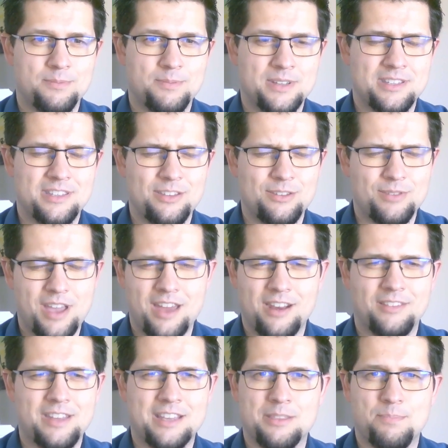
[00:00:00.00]
But you got to
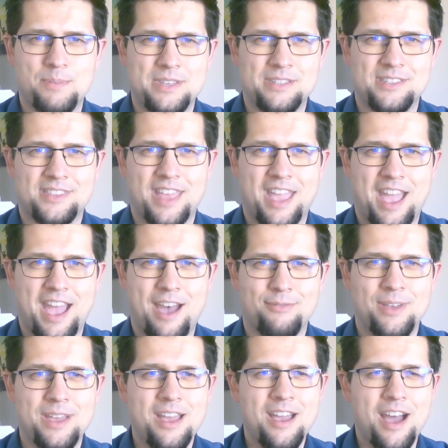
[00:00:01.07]
like the pieces they have.